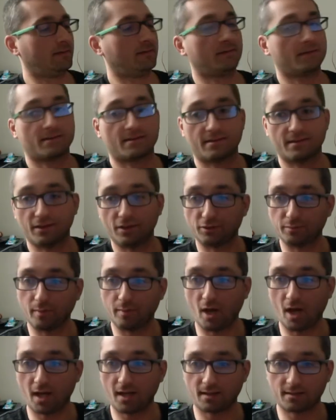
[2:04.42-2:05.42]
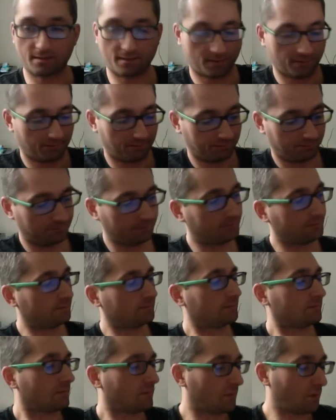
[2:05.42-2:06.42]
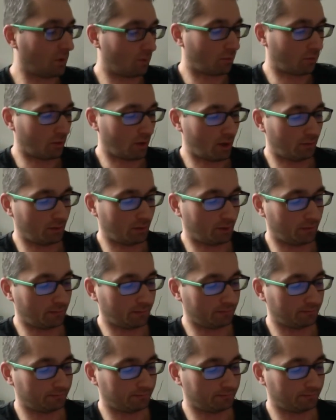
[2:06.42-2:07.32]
Sealed box, no problem.